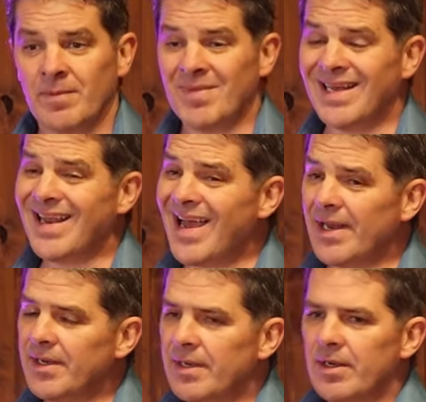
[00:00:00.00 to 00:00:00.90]
My
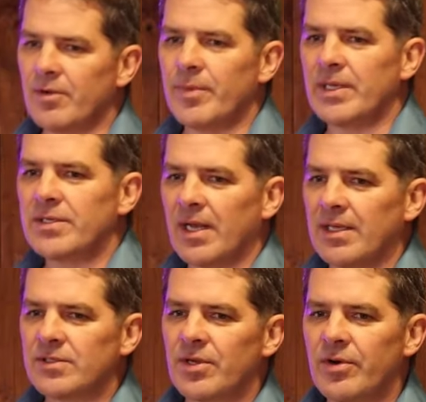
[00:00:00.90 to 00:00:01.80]
dad didn't hug me until I
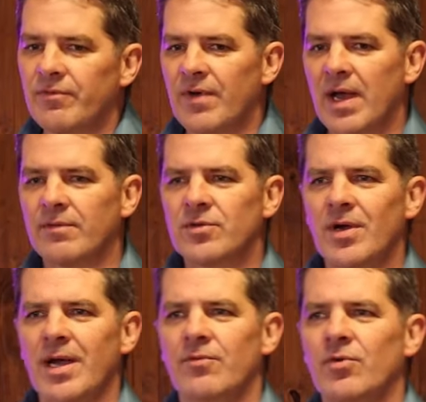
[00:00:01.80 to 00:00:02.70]
was 35,
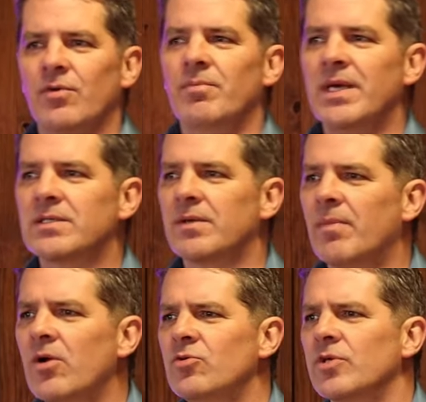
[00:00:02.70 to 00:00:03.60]
so I had real mixed
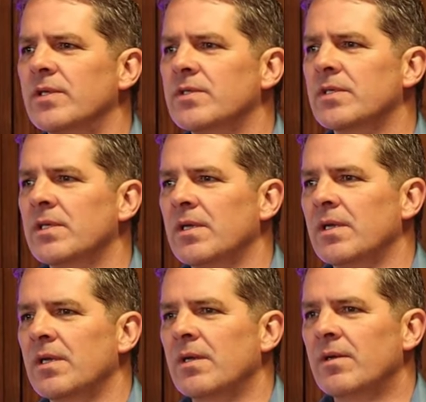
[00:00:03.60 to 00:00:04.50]
emotions.
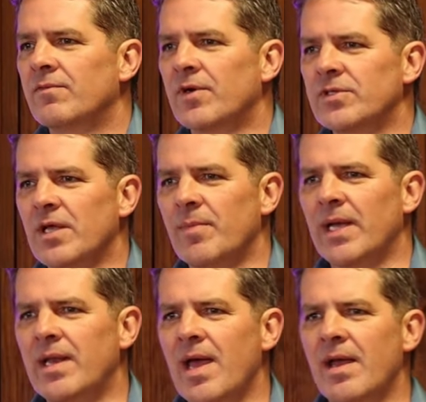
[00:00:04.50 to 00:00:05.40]
First time
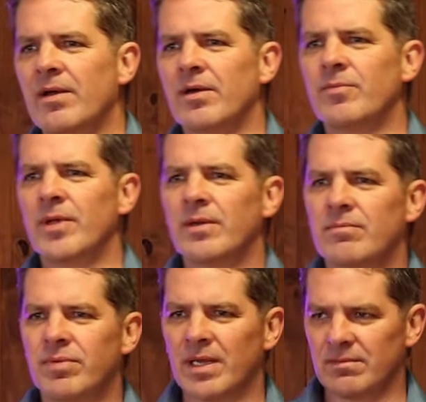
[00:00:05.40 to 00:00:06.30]
my dad hugged me,
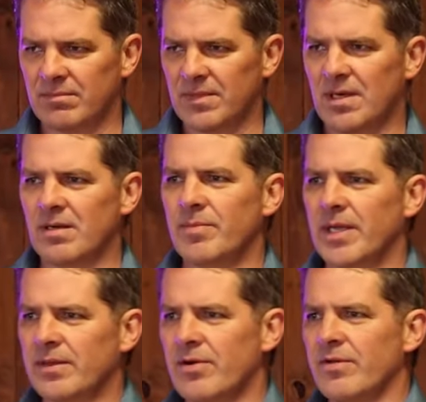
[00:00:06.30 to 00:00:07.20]
like hugged me
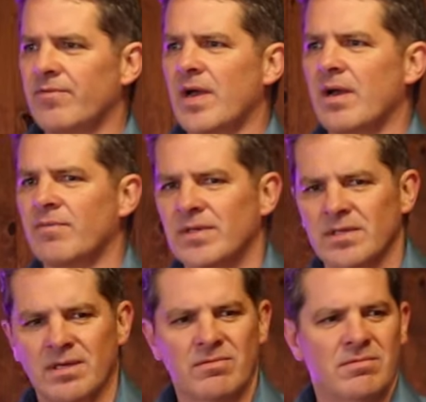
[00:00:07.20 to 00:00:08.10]
at 35, I
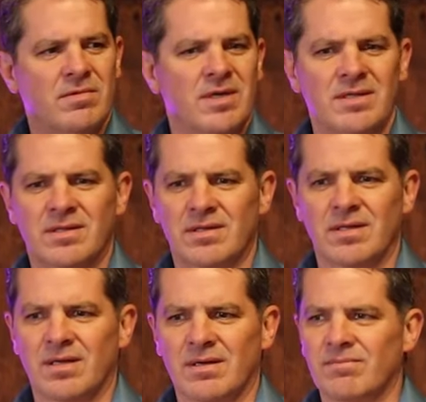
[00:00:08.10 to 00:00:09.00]
was like, what
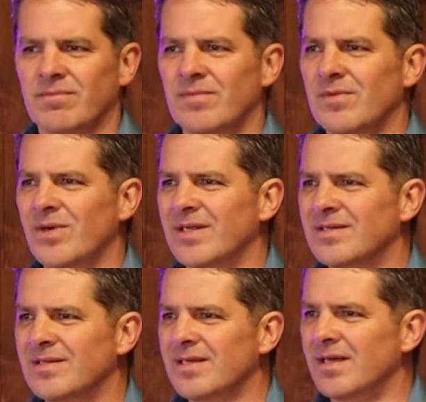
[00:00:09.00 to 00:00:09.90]
the, what
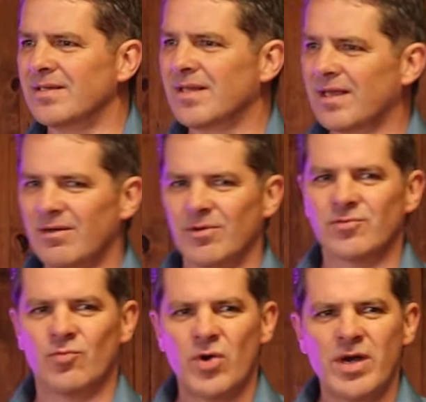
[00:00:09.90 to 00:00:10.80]
is this? Like it
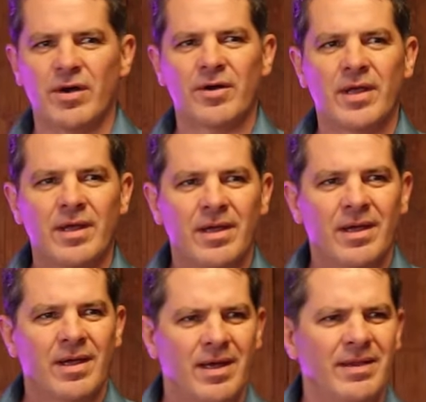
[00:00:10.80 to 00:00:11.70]
was weird.
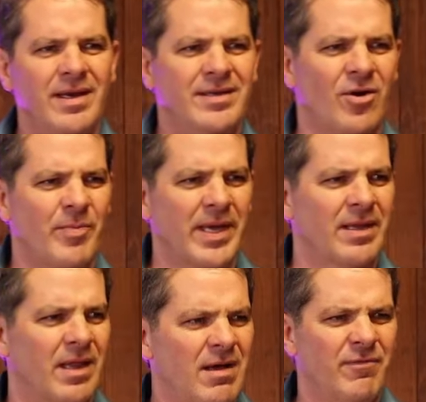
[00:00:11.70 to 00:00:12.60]
And then he told me
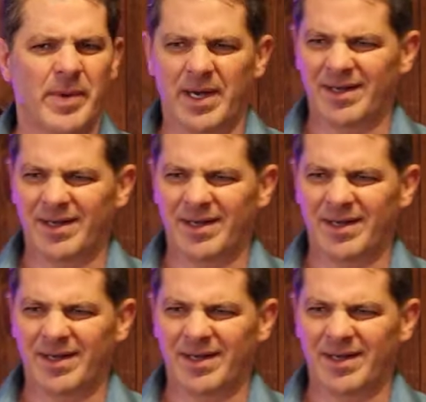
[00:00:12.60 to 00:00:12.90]
he loved me.